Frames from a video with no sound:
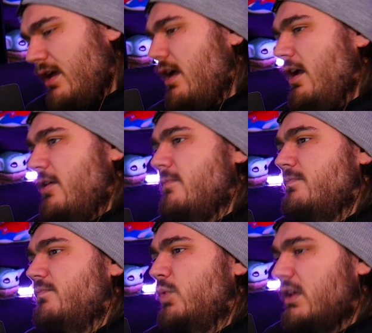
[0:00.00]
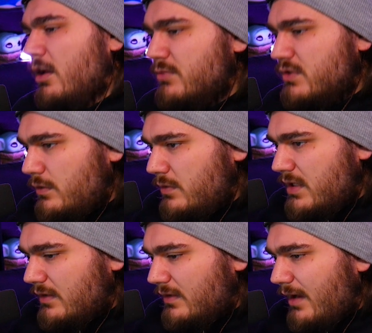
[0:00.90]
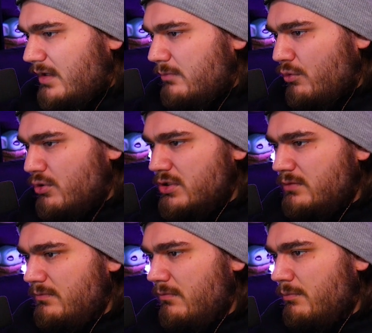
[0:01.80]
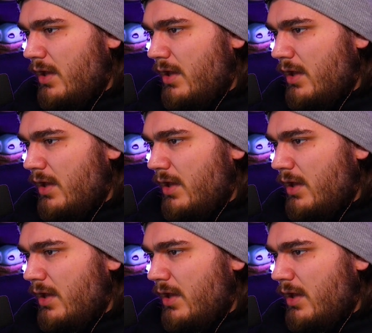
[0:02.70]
when it comes to the attacking portion,